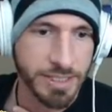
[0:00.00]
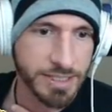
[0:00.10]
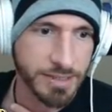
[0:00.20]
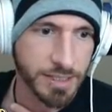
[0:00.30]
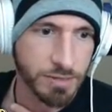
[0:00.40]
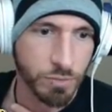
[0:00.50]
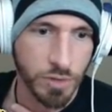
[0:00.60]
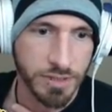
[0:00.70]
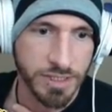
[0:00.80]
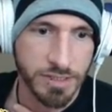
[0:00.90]
is not the
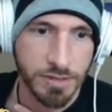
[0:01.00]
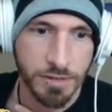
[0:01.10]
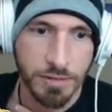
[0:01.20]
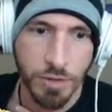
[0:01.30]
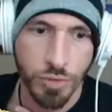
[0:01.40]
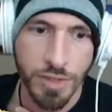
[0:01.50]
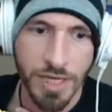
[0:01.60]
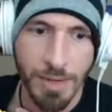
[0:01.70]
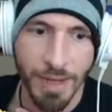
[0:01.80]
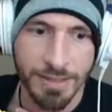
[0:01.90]
royal this is
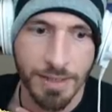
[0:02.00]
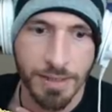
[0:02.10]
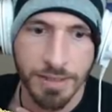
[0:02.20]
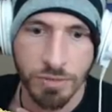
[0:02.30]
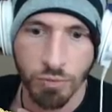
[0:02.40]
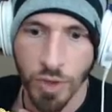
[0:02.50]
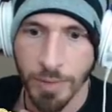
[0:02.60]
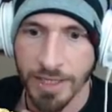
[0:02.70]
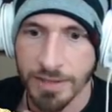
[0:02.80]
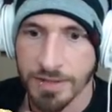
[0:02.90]
royal battles royal
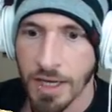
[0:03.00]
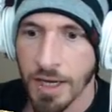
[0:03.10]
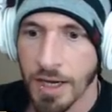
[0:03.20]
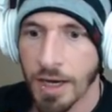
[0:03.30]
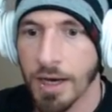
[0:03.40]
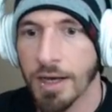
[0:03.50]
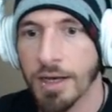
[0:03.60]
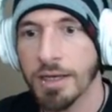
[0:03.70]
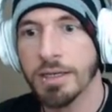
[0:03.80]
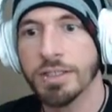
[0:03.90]
battles
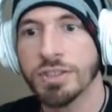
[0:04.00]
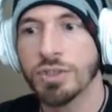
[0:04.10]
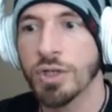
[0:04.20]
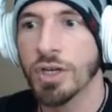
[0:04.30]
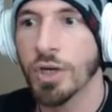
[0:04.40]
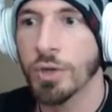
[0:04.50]
uh, so you can go